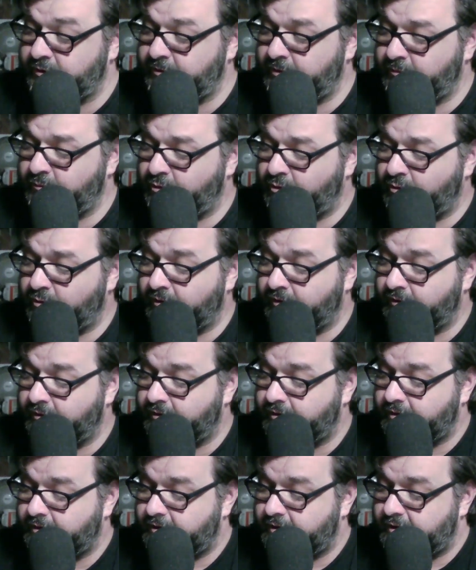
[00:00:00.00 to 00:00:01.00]
me more.
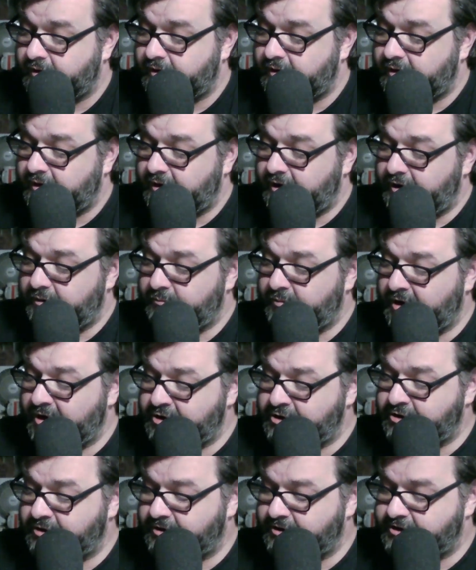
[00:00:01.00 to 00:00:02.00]
My
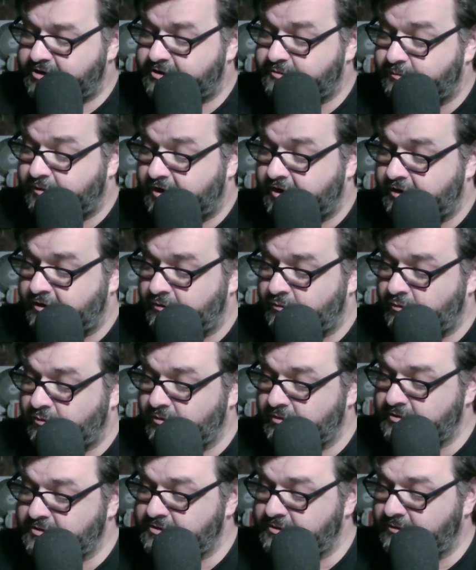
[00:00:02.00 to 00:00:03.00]
chilly smile
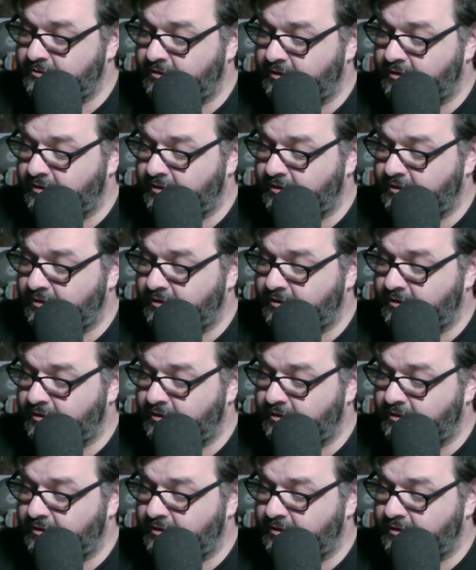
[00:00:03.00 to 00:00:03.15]
warns her